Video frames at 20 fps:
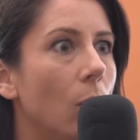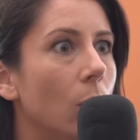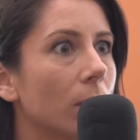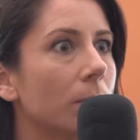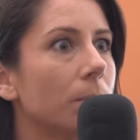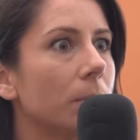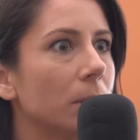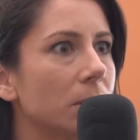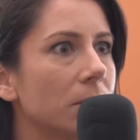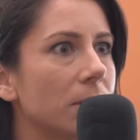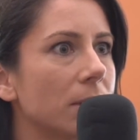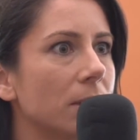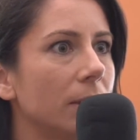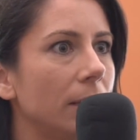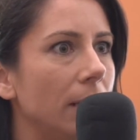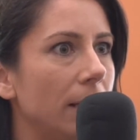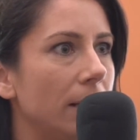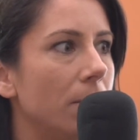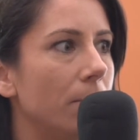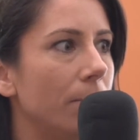or
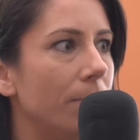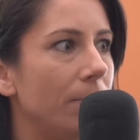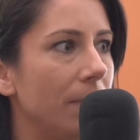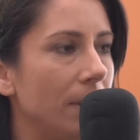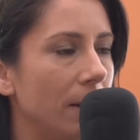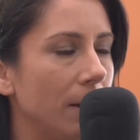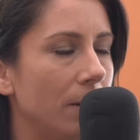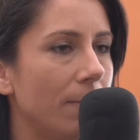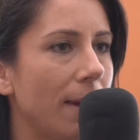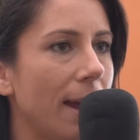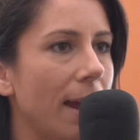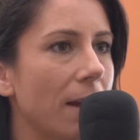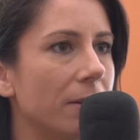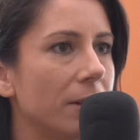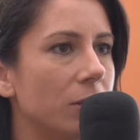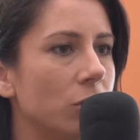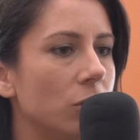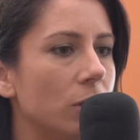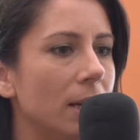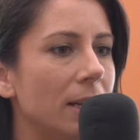personally in a, in a
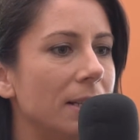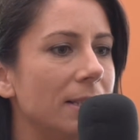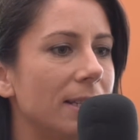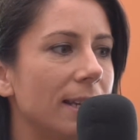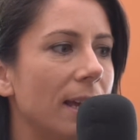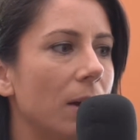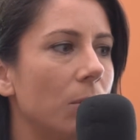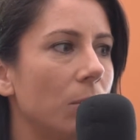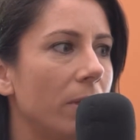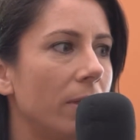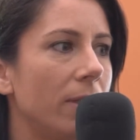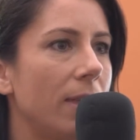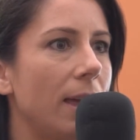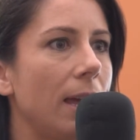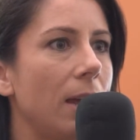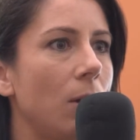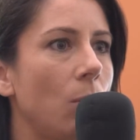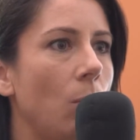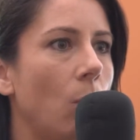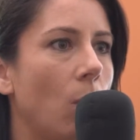marriage to get what
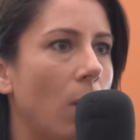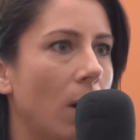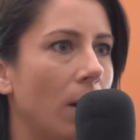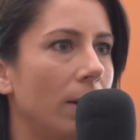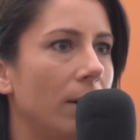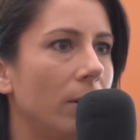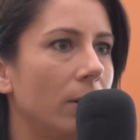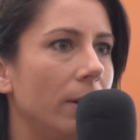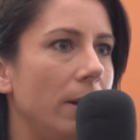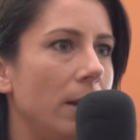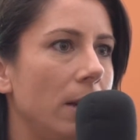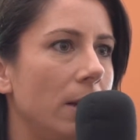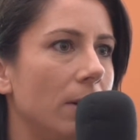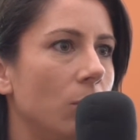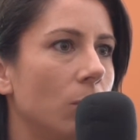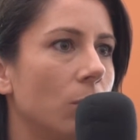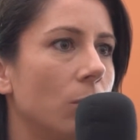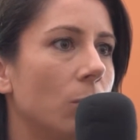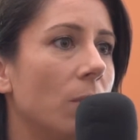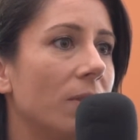they want and
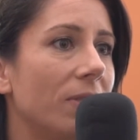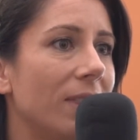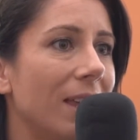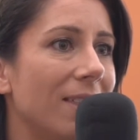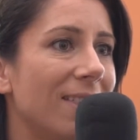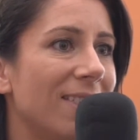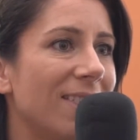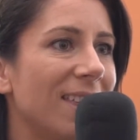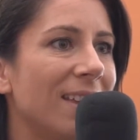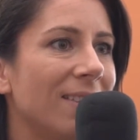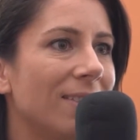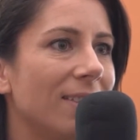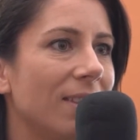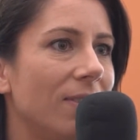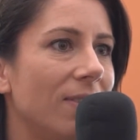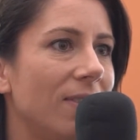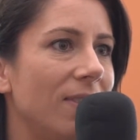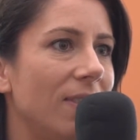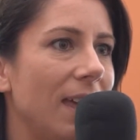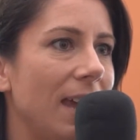or what they think that
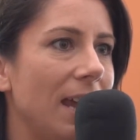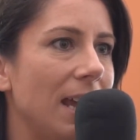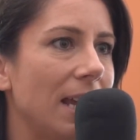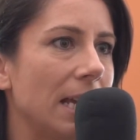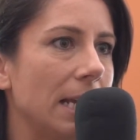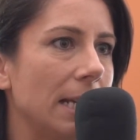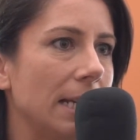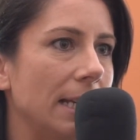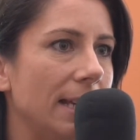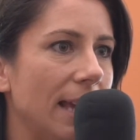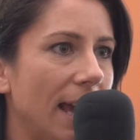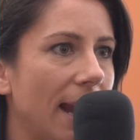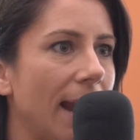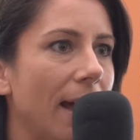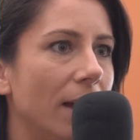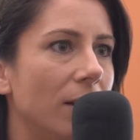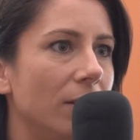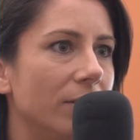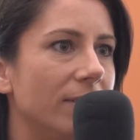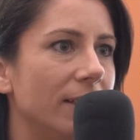they can get
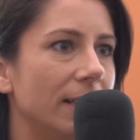out of